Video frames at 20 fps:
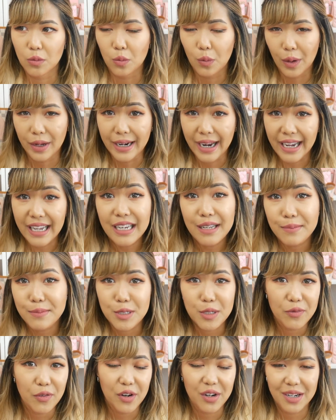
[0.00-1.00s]
what
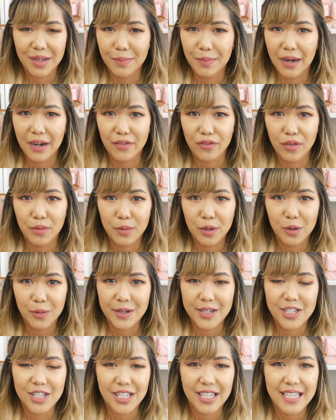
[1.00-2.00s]
items you've already bought from your
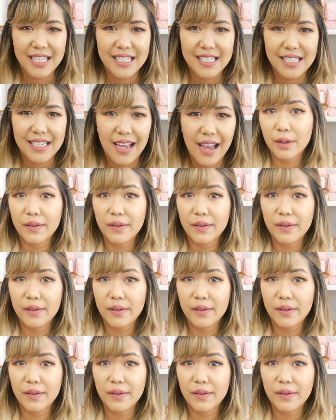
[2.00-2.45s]
wish list.